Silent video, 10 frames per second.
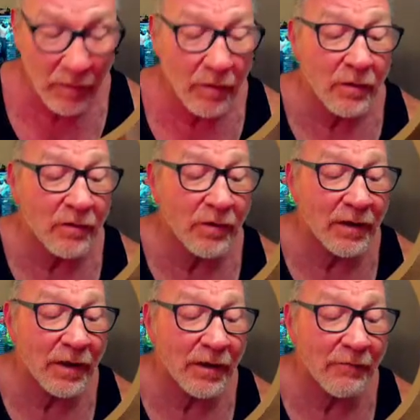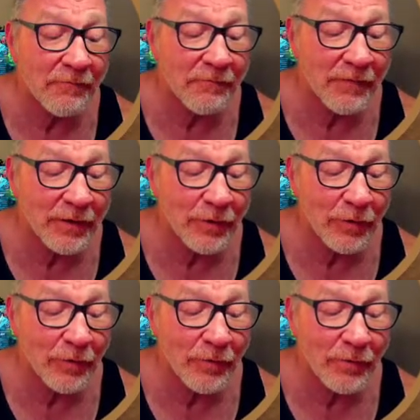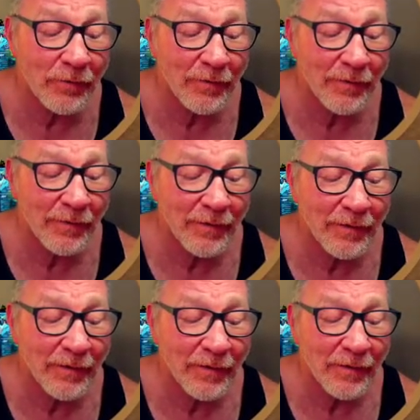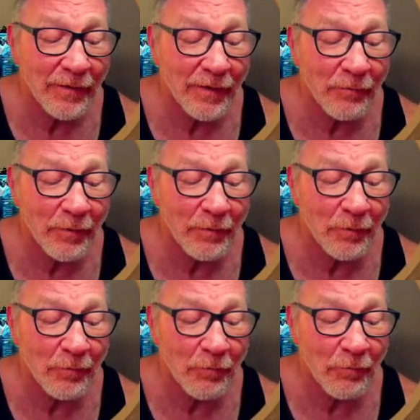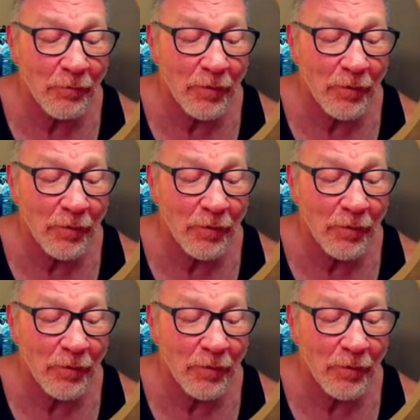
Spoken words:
because I kind of figured that we would run